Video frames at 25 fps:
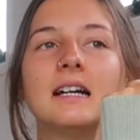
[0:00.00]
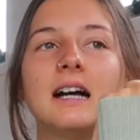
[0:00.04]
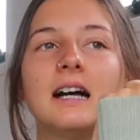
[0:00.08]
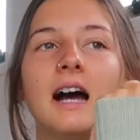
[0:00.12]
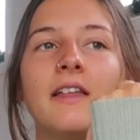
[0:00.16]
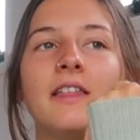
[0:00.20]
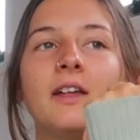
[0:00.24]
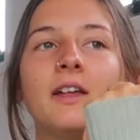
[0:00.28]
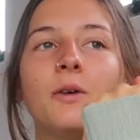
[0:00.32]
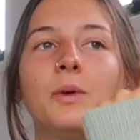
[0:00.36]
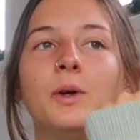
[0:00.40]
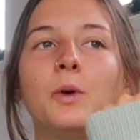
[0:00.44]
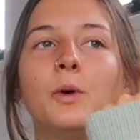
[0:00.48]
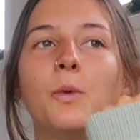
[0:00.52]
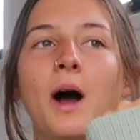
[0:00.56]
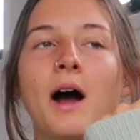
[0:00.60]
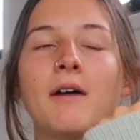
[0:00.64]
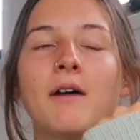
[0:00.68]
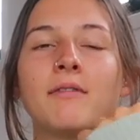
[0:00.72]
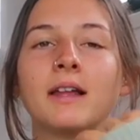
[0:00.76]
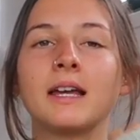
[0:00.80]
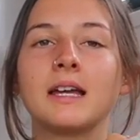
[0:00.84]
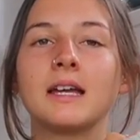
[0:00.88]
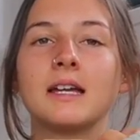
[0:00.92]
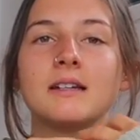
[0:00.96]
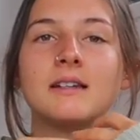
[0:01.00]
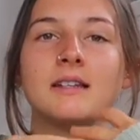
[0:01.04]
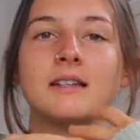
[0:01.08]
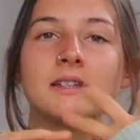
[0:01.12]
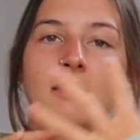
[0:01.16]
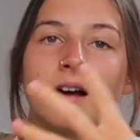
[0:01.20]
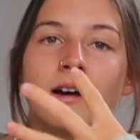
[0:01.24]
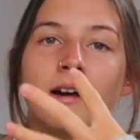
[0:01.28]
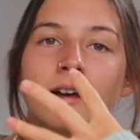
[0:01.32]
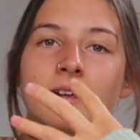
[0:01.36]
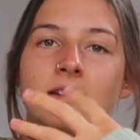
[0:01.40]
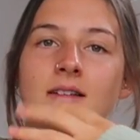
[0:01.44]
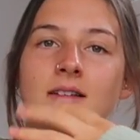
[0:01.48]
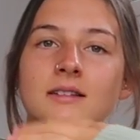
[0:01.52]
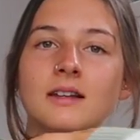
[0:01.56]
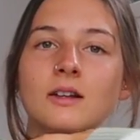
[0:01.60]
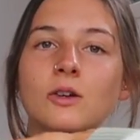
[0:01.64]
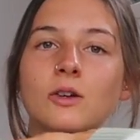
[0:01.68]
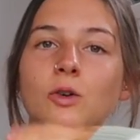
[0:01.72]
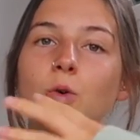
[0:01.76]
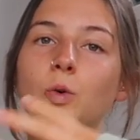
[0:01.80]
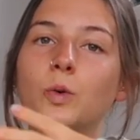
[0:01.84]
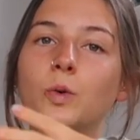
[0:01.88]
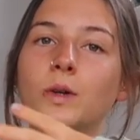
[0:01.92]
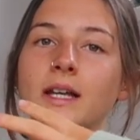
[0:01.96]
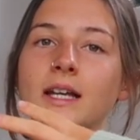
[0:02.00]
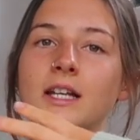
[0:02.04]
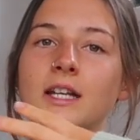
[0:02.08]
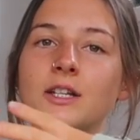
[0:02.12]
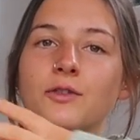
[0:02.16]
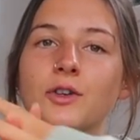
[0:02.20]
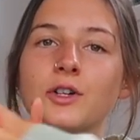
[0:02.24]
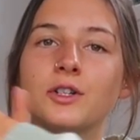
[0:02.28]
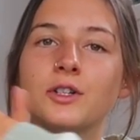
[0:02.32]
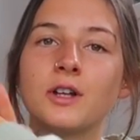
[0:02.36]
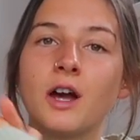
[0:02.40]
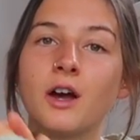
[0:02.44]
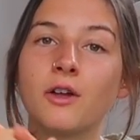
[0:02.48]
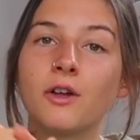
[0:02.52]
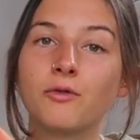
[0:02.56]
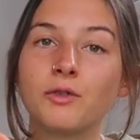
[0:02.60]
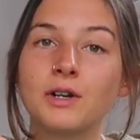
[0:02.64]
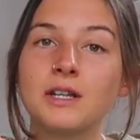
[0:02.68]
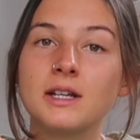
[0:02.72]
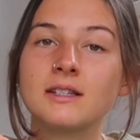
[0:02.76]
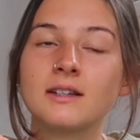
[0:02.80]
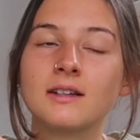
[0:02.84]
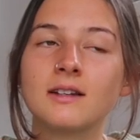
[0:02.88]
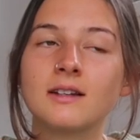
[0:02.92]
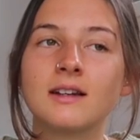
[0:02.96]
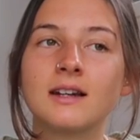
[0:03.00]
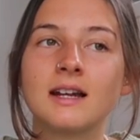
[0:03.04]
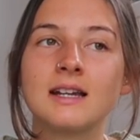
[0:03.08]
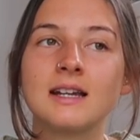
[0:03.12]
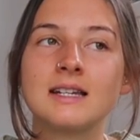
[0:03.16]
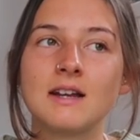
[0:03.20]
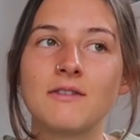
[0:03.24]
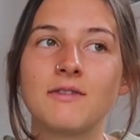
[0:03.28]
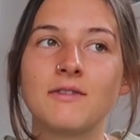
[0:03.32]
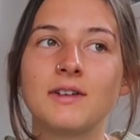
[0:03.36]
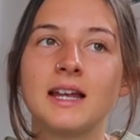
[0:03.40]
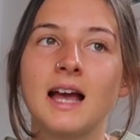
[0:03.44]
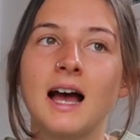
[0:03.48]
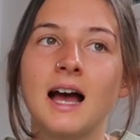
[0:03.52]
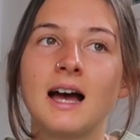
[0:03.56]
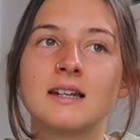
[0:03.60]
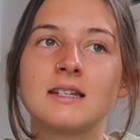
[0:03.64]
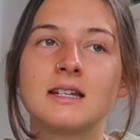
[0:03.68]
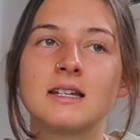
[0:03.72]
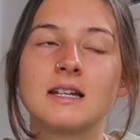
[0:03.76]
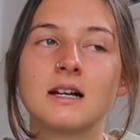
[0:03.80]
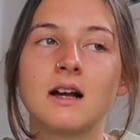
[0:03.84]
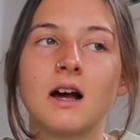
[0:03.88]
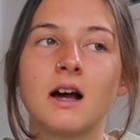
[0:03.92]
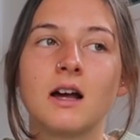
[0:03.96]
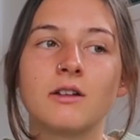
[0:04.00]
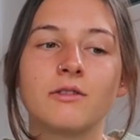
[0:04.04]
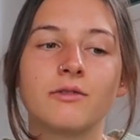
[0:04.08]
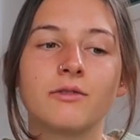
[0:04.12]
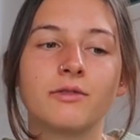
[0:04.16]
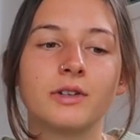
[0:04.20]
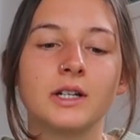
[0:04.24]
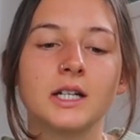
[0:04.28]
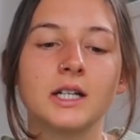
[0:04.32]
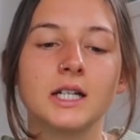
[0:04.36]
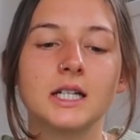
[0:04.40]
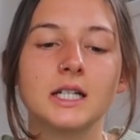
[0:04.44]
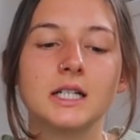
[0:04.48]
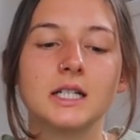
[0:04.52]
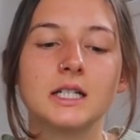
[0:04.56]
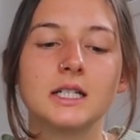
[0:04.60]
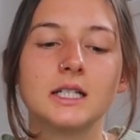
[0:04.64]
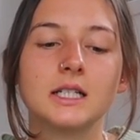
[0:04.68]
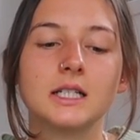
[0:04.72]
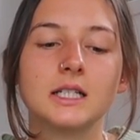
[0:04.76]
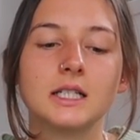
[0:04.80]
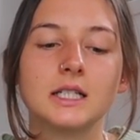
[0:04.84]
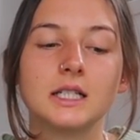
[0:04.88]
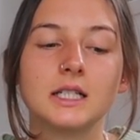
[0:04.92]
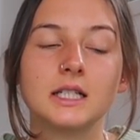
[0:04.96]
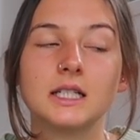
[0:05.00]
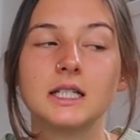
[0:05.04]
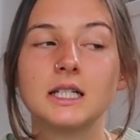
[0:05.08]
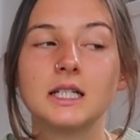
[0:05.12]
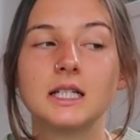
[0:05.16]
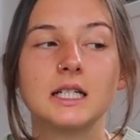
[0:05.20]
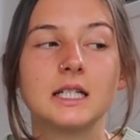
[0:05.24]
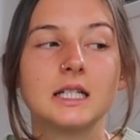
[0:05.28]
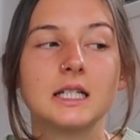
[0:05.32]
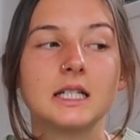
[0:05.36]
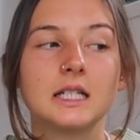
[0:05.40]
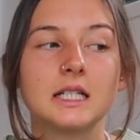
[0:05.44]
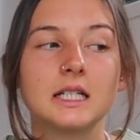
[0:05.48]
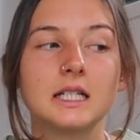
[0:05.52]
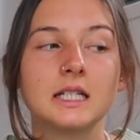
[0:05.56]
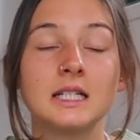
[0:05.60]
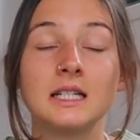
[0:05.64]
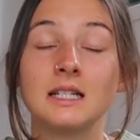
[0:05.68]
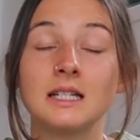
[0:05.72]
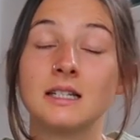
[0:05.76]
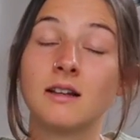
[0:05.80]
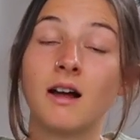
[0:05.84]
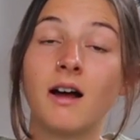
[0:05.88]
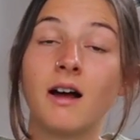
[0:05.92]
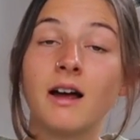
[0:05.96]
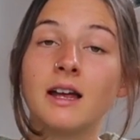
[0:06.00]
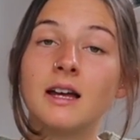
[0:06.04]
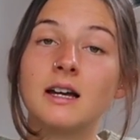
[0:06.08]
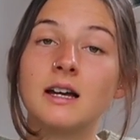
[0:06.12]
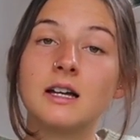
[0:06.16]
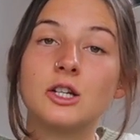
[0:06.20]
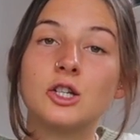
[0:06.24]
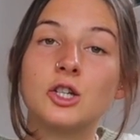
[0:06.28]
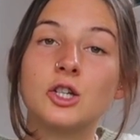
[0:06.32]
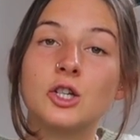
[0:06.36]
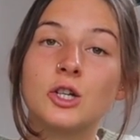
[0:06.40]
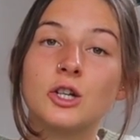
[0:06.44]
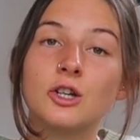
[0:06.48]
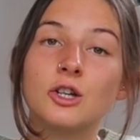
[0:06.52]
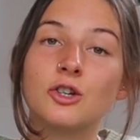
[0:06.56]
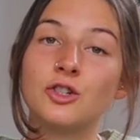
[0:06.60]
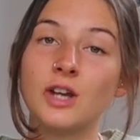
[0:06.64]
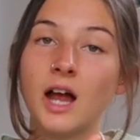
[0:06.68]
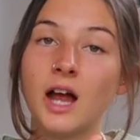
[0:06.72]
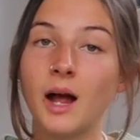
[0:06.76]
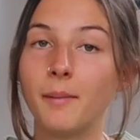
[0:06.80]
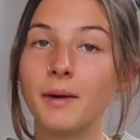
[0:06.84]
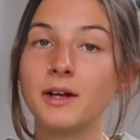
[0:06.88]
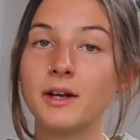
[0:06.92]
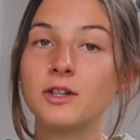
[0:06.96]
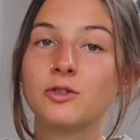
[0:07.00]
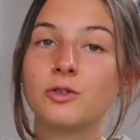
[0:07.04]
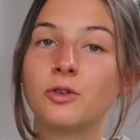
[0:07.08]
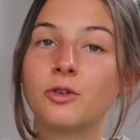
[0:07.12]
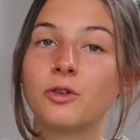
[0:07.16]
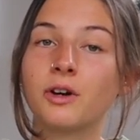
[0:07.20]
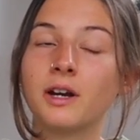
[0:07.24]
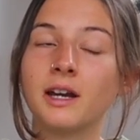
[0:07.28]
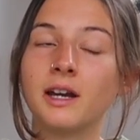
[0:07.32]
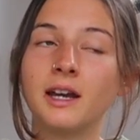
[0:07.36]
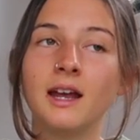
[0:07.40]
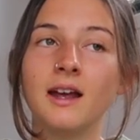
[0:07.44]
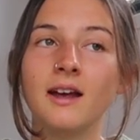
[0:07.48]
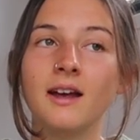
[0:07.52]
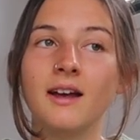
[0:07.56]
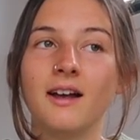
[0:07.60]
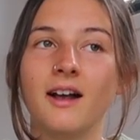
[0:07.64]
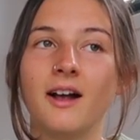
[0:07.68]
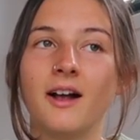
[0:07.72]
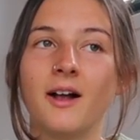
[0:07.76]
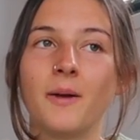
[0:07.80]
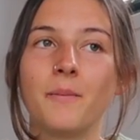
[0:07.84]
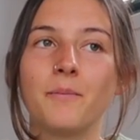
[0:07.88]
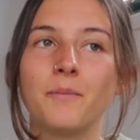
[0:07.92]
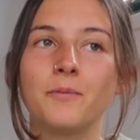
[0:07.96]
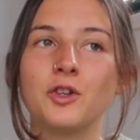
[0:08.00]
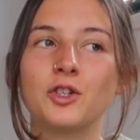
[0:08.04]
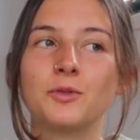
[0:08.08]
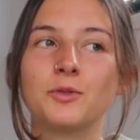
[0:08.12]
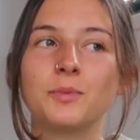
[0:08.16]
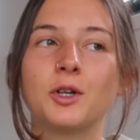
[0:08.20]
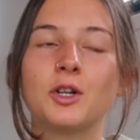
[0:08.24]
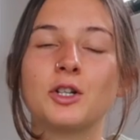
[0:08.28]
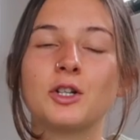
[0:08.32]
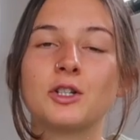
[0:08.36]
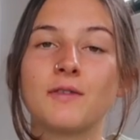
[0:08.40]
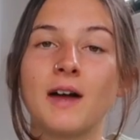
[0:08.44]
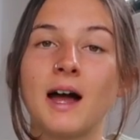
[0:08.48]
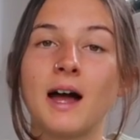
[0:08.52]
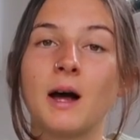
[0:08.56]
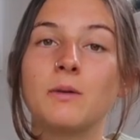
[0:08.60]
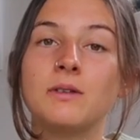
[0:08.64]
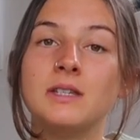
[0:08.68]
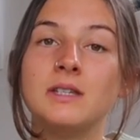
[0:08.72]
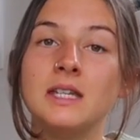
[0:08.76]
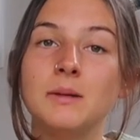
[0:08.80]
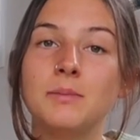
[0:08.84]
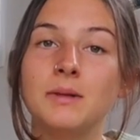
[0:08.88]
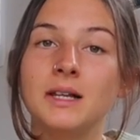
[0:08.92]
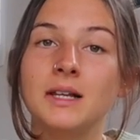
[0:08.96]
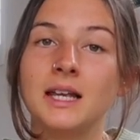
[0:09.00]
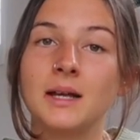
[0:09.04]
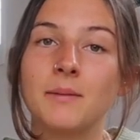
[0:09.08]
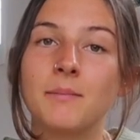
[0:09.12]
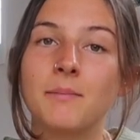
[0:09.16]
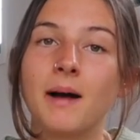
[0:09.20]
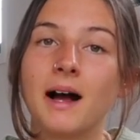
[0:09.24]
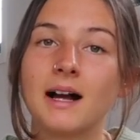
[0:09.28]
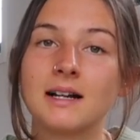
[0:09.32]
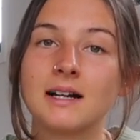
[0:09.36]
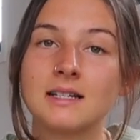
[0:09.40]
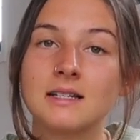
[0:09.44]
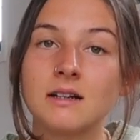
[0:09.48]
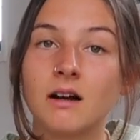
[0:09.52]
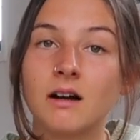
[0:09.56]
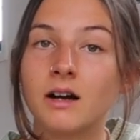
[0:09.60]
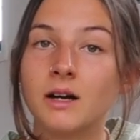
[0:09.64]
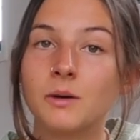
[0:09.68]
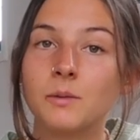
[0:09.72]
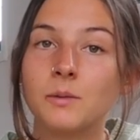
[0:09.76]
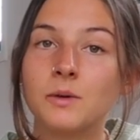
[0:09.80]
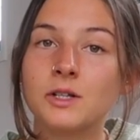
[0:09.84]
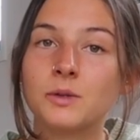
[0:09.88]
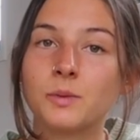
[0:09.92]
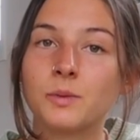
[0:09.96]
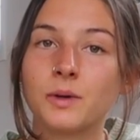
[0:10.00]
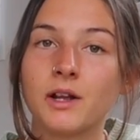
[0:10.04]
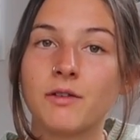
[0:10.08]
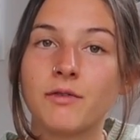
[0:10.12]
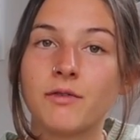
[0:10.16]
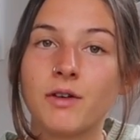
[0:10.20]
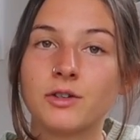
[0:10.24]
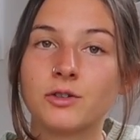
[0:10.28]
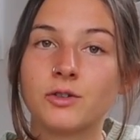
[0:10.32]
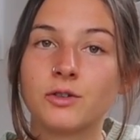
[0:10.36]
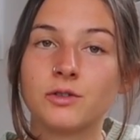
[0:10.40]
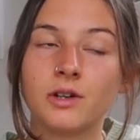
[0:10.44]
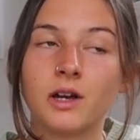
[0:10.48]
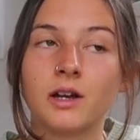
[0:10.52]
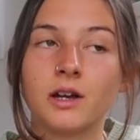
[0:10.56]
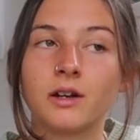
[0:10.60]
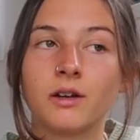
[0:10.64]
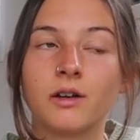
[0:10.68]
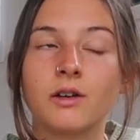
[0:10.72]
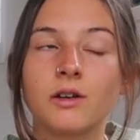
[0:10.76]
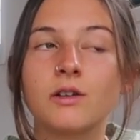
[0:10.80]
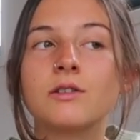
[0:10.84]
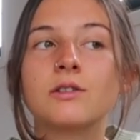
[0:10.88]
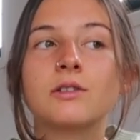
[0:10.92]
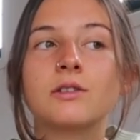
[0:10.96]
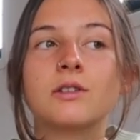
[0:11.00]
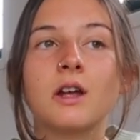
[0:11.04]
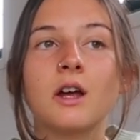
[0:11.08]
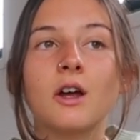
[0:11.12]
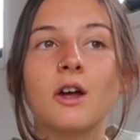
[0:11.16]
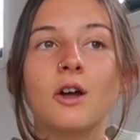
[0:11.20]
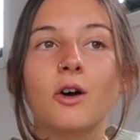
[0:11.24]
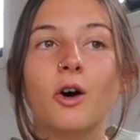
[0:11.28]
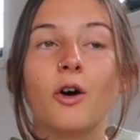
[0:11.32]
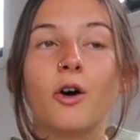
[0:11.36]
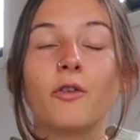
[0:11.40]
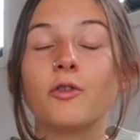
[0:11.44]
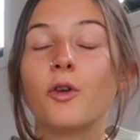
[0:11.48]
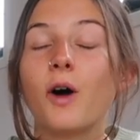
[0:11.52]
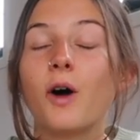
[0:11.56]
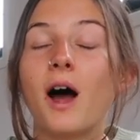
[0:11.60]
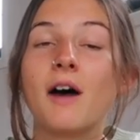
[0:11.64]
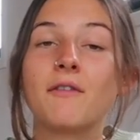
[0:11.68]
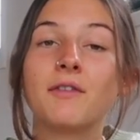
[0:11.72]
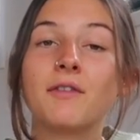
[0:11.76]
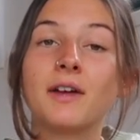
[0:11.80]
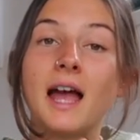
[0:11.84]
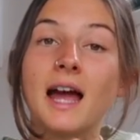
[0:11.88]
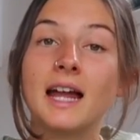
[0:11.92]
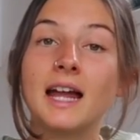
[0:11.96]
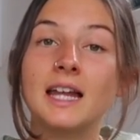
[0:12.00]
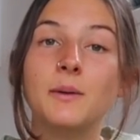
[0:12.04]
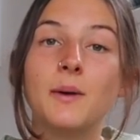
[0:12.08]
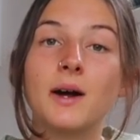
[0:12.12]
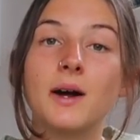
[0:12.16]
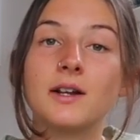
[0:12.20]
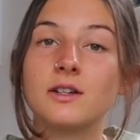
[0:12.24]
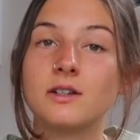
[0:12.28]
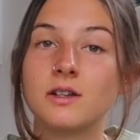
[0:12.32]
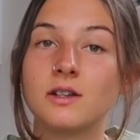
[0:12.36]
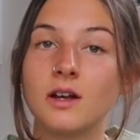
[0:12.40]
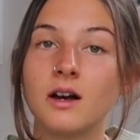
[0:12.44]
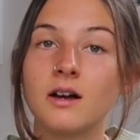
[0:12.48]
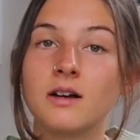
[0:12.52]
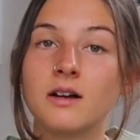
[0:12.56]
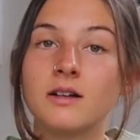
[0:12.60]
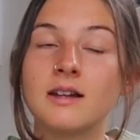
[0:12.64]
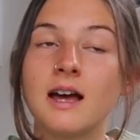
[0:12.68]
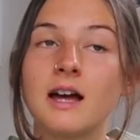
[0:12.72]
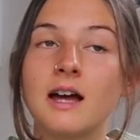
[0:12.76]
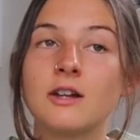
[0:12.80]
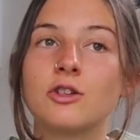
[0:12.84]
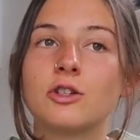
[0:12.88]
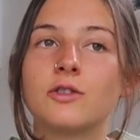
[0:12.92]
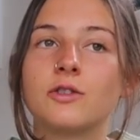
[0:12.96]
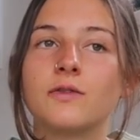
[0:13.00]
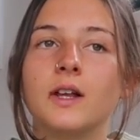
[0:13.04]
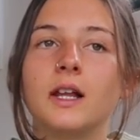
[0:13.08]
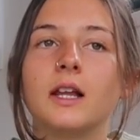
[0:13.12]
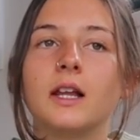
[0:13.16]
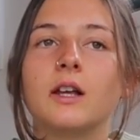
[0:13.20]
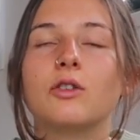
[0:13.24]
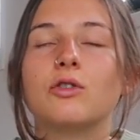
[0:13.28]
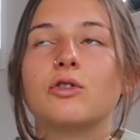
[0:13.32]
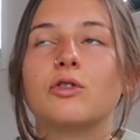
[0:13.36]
I think we all have like desires and callings for a certain reason. I definitely had a kind of desire to share my story, just because of how deeply impacted I was when I first got diagnosed, of not having anywhere to turn and just feeling